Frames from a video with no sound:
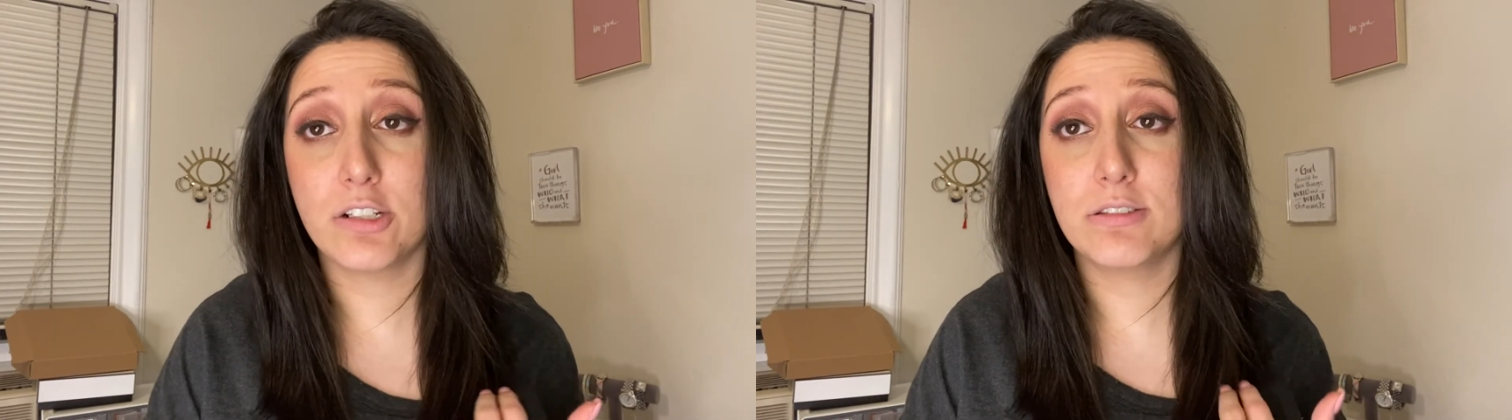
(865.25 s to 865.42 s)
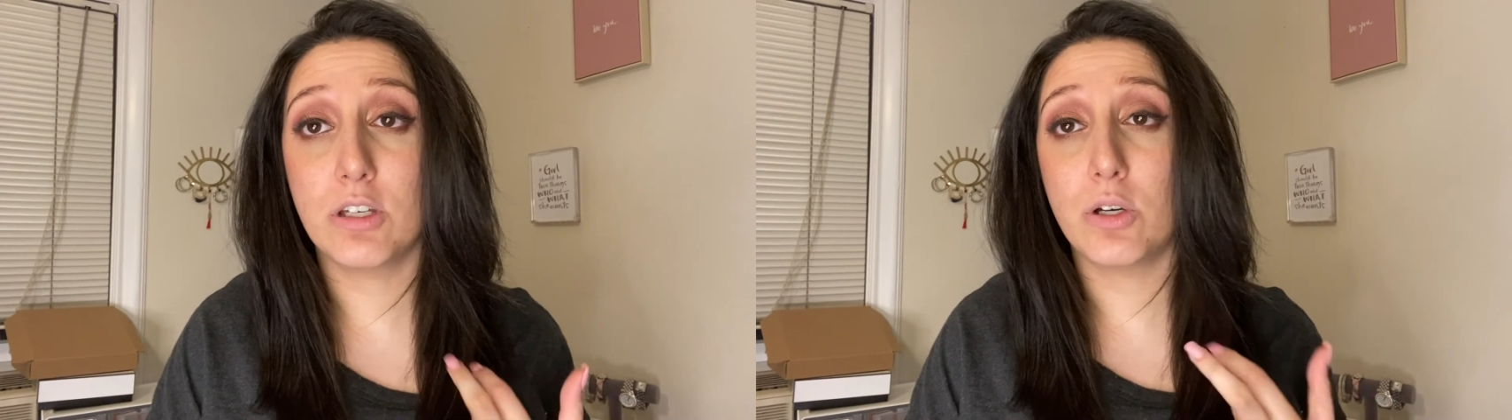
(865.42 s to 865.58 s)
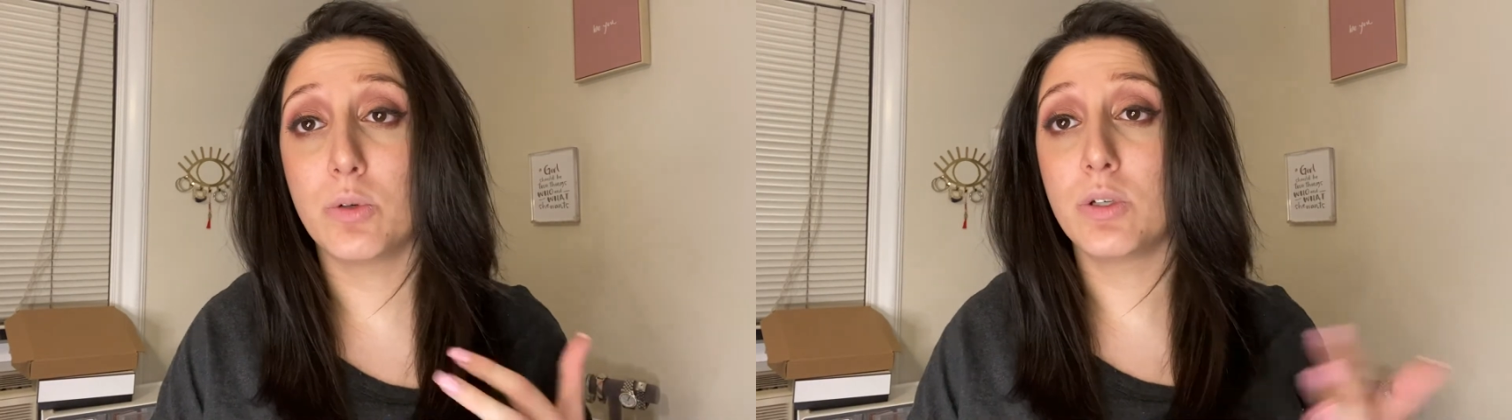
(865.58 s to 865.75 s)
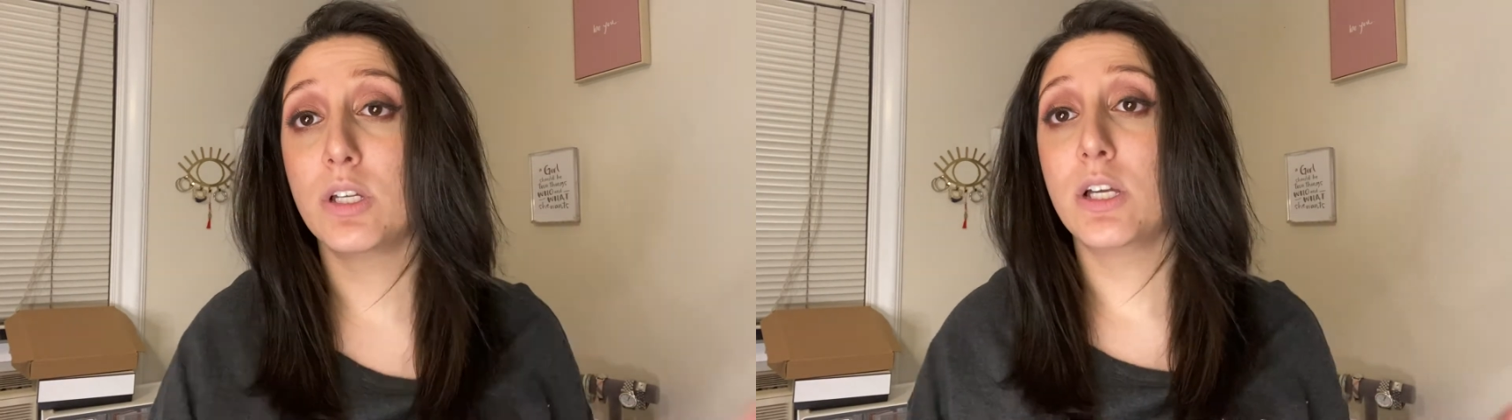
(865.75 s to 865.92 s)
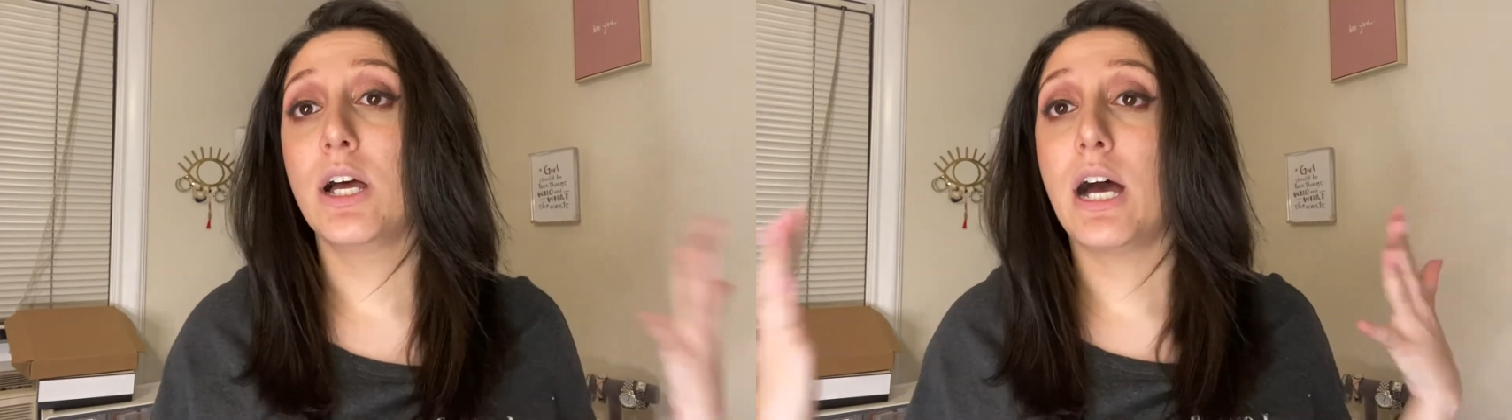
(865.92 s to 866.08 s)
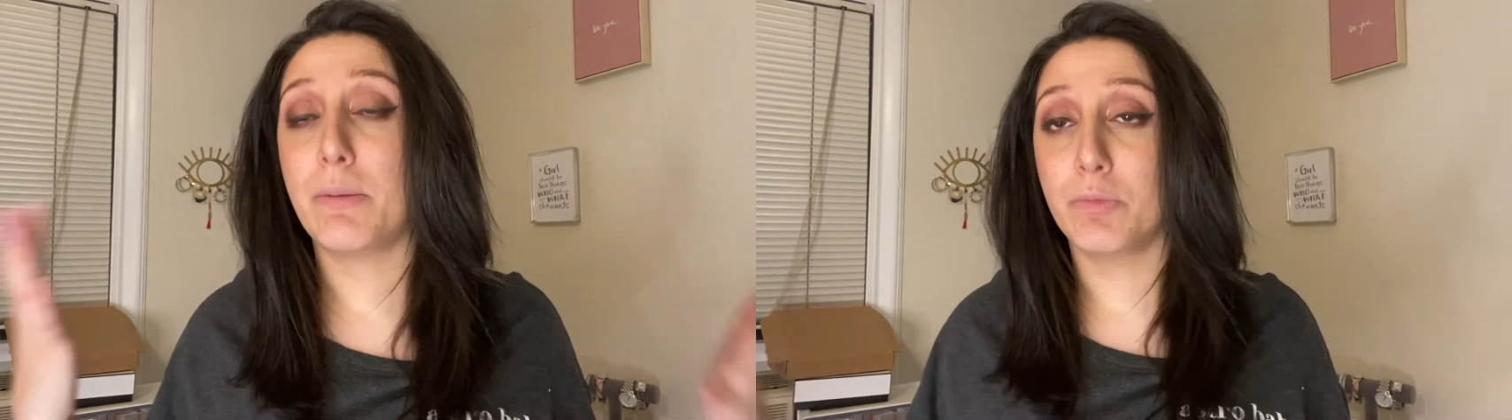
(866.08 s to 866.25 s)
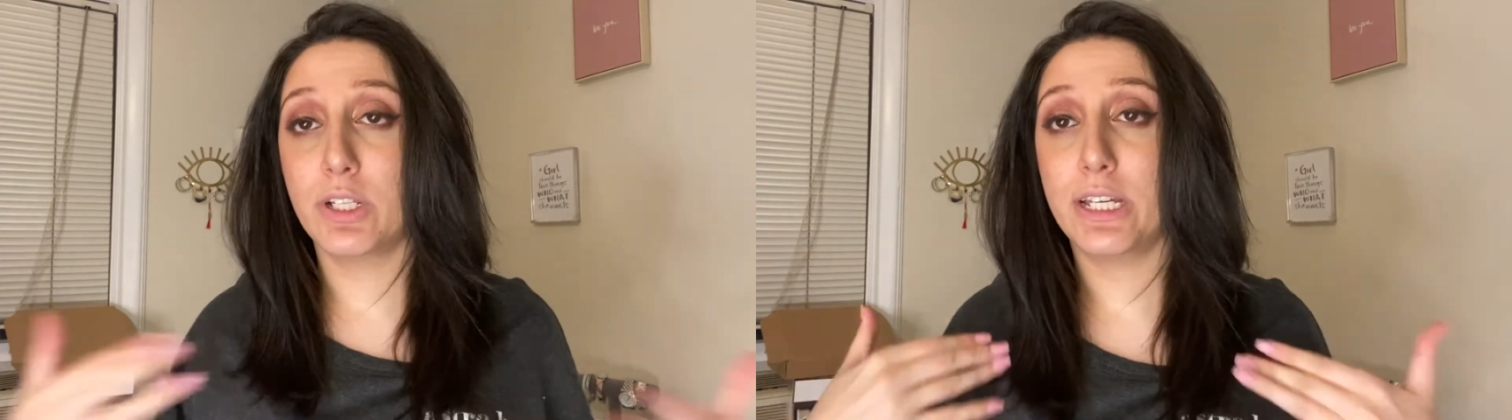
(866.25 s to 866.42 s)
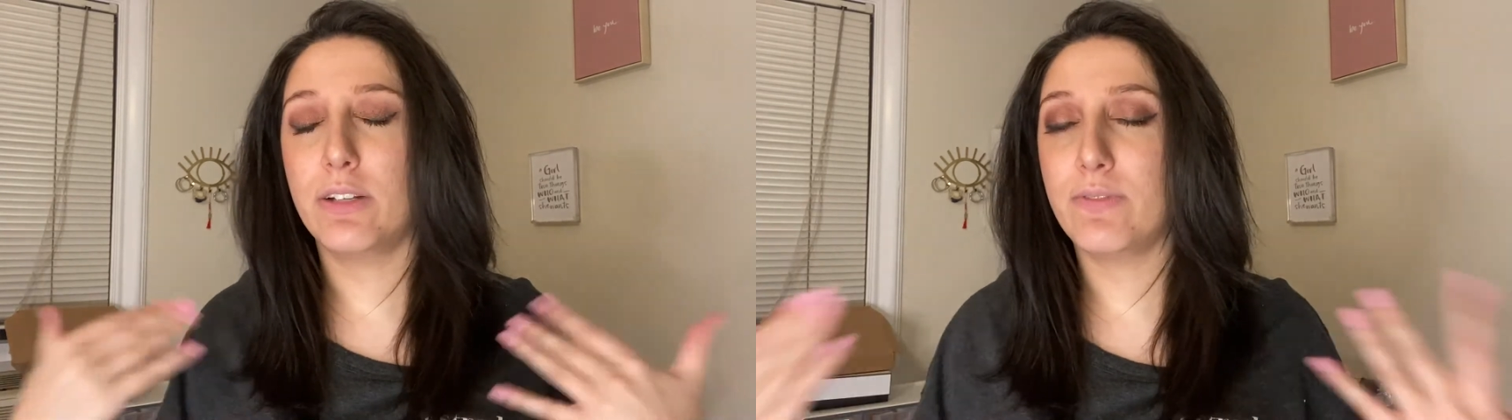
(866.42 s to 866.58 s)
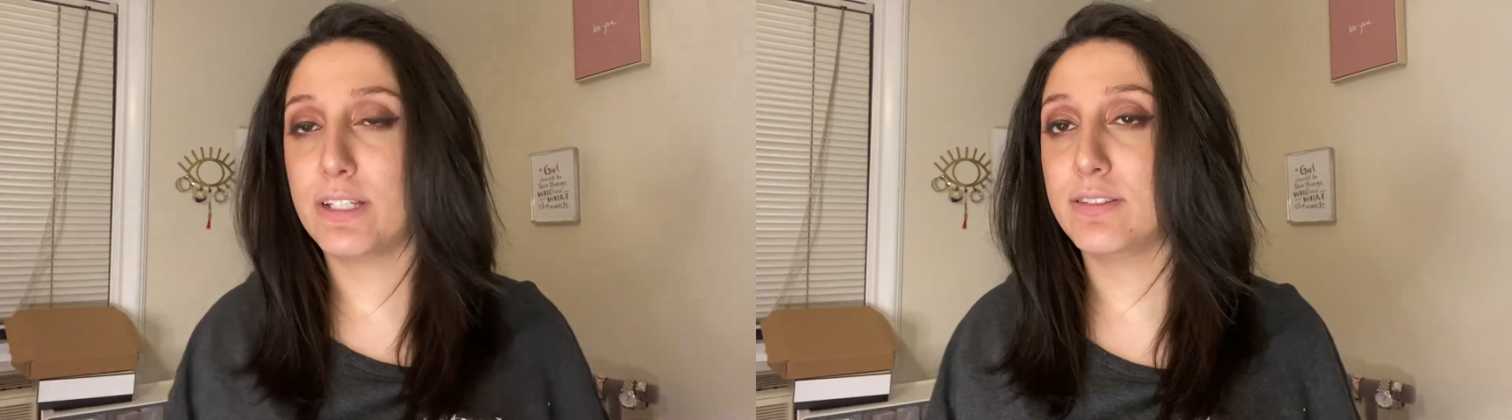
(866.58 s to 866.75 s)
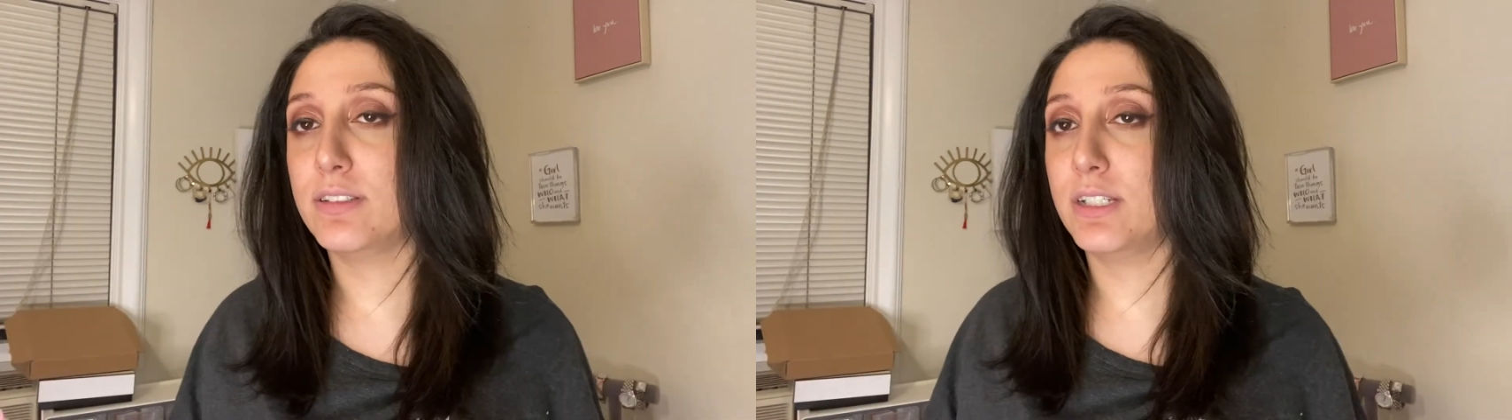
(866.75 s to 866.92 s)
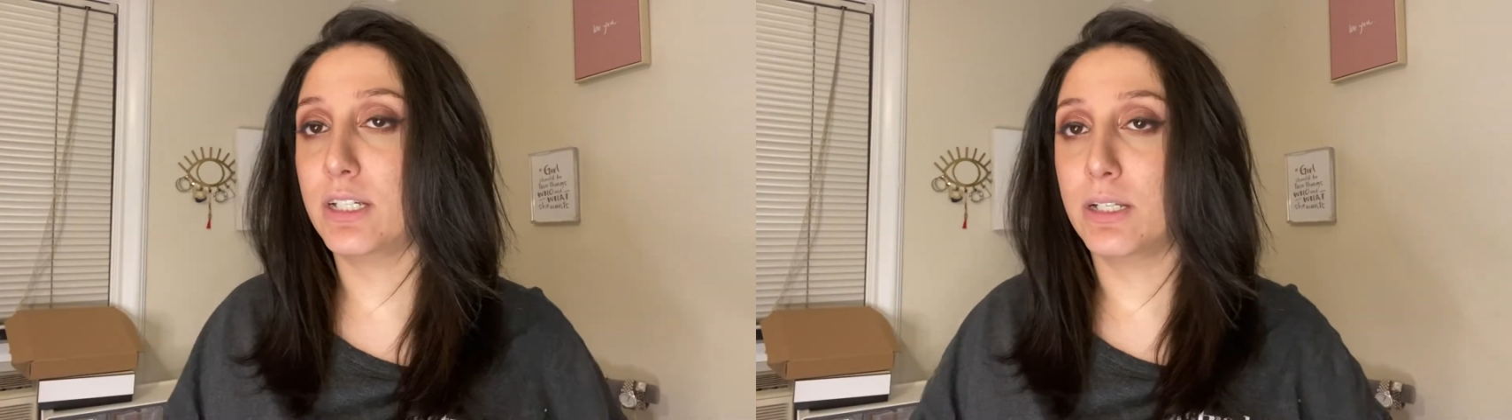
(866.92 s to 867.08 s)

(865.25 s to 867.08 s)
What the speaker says: So I'm really investing